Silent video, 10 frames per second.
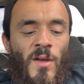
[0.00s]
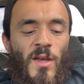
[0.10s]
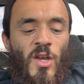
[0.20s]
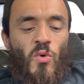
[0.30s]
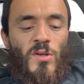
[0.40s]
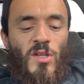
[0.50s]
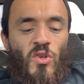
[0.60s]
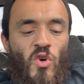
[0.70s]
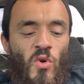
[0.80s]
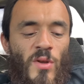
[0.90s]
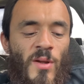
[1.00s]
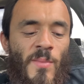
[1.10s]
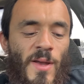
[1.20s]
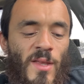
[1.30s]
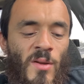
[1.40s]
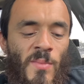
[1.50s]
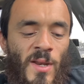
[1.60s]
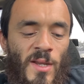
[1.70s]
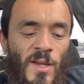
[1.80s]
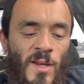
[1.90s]
Inquisitorium by the
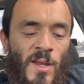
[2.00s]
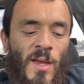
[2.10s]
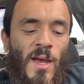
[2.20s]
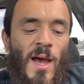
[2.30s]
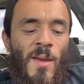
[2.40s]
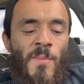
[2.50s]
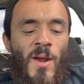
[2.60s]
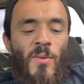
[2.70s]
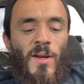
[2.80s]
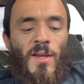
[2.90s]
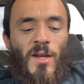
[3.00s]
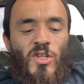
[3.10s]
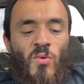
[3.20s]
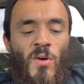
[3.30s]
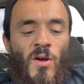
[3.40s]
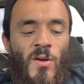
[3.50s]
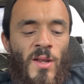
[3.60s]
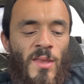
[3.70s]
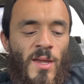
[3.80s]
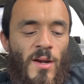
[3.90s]
Dominican Eymeric de Gironne,
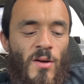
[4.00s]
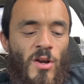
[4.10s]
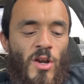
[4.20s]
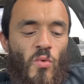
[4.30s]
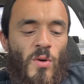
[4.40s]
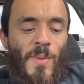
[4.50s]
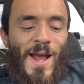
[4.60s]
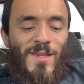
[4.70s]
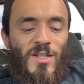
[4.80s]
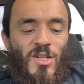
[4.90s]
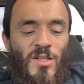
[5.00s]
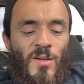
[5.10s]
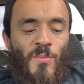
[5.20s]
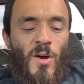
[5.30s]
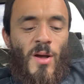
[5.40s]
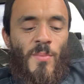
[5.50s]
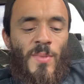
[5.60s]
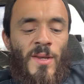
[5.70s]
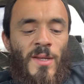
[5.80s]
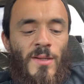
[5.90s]
and there were passages in
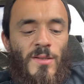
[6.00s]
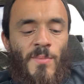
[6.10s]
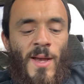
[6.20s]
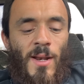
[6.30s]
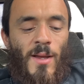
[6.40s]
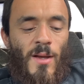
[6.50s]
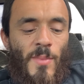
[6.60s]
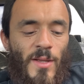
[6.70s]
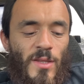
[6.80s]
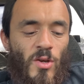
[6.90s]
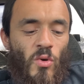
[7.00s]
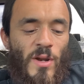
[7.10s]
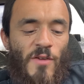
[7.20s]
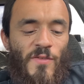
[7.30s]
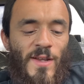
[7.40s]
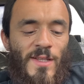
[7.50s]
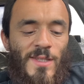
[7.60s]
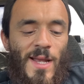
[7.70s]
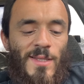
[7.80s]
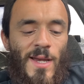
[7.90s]
Pomponius Mela about the old African
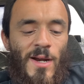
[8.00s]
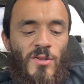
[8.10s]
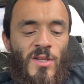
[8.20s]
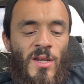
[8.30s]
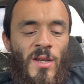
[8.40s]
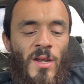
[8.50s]
Satyrs and